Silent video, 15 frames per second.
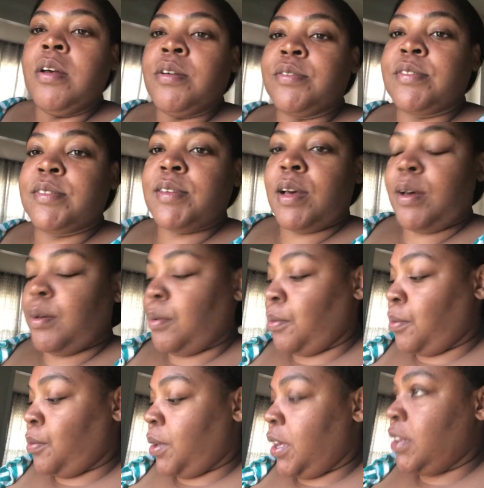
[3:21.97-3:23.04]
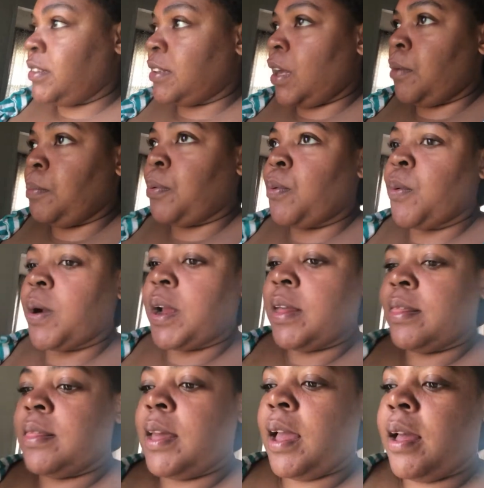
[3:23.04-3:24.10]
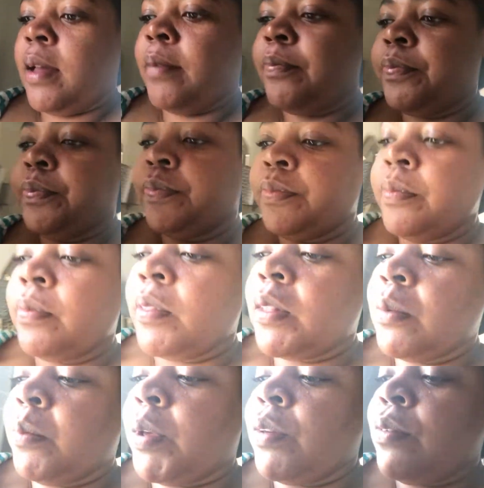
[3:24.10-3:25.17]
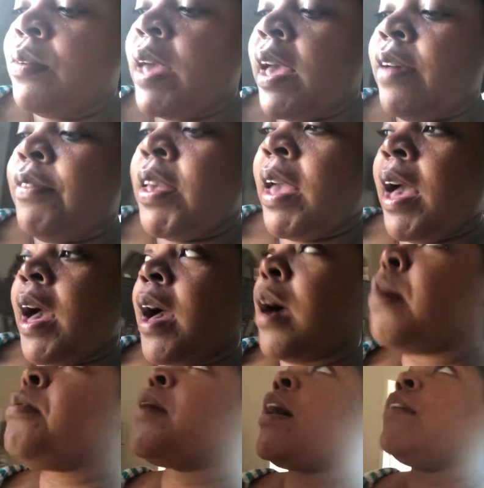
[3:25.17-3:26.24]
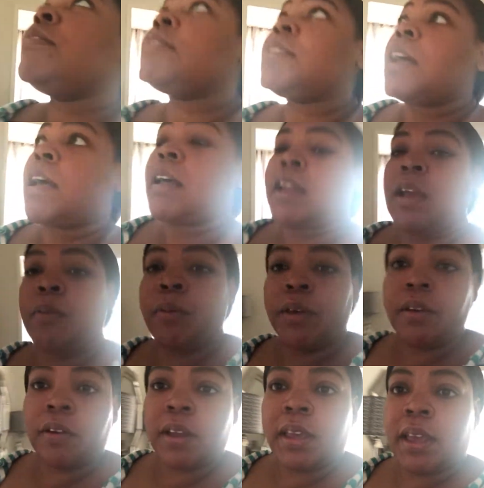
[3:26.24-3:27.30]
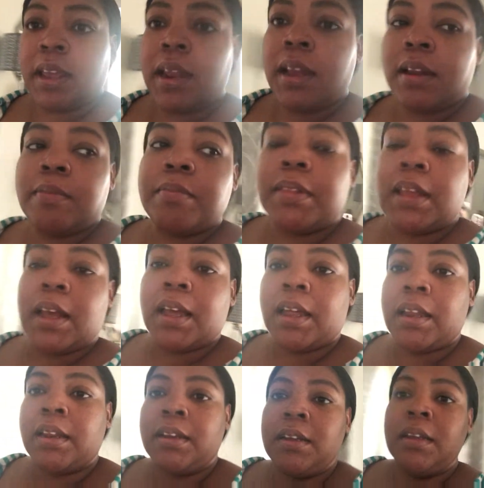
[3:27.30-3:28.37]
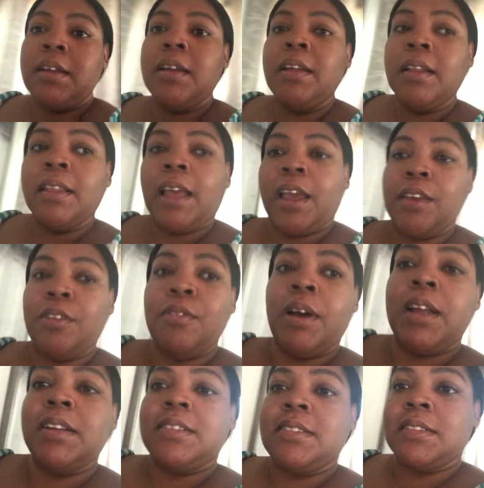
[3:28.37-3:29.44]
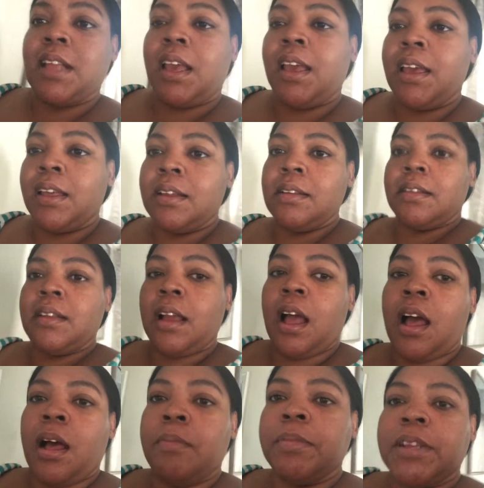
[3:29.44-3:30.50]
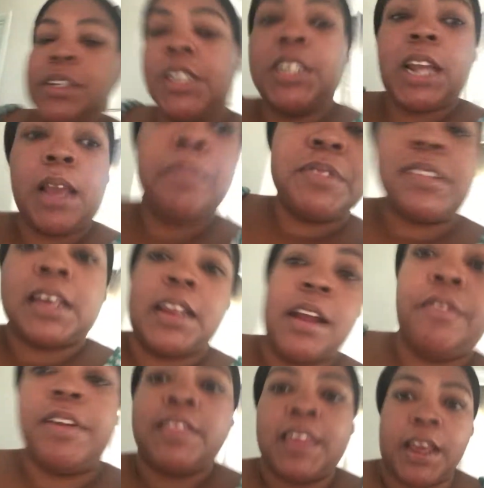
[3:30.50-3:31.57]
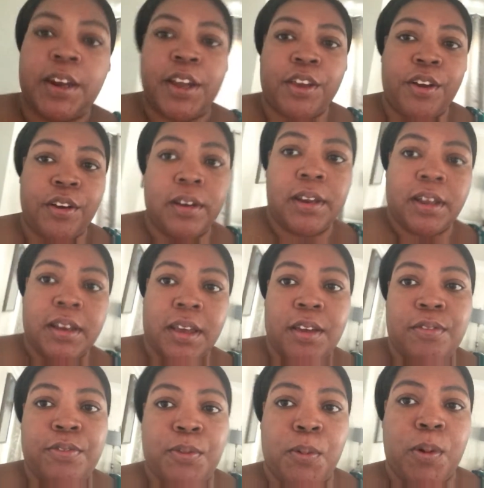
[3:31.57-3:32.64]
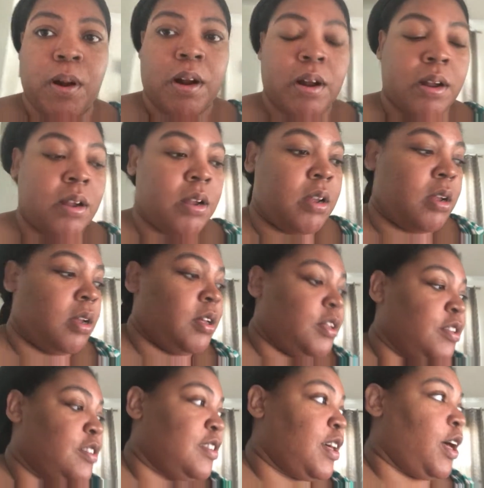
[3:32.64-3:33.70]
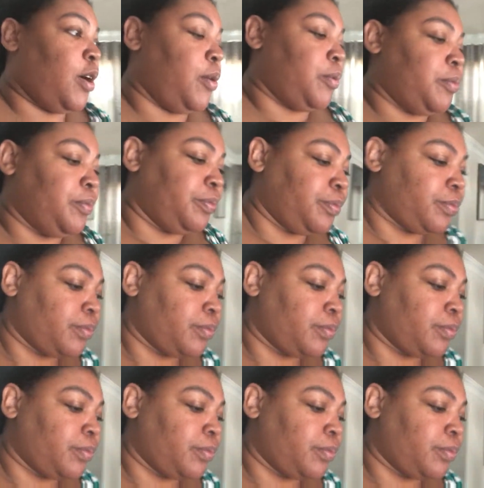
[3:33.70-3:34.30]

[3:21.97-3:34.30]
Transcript: So it's important that when you having your eyebrows done and when you're getting them done, that you understand um, the shapes and everything that you're looking for. So